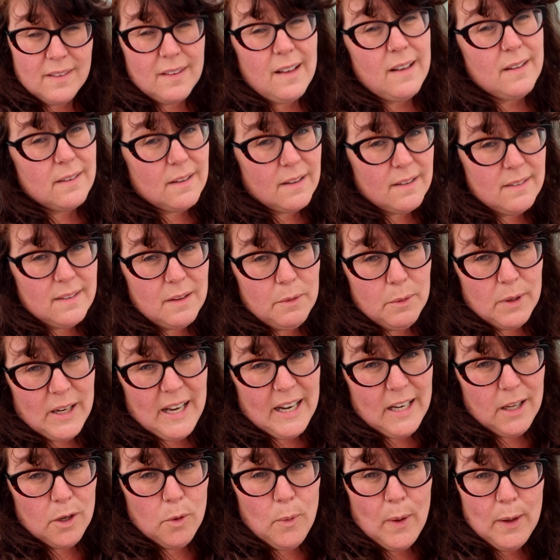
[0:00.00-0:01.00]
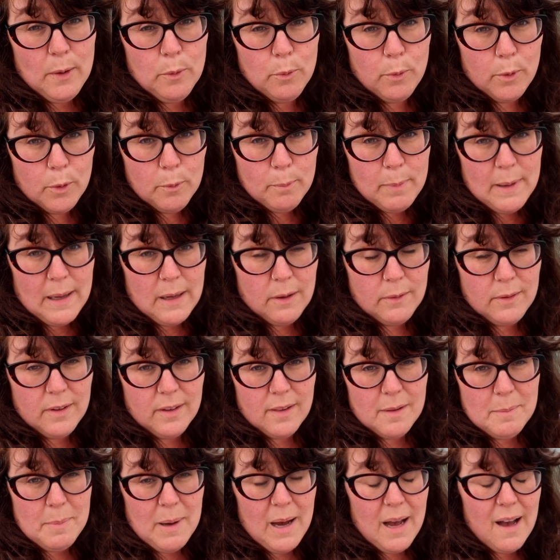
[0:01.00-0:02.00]
and that's because they were getting quite root bound
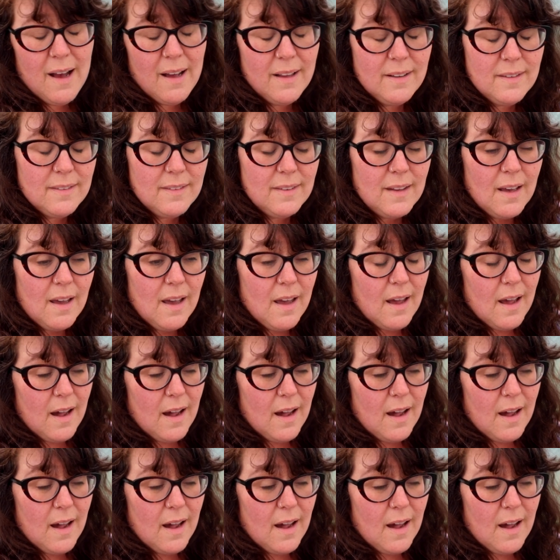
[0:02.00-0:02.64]
in the pots.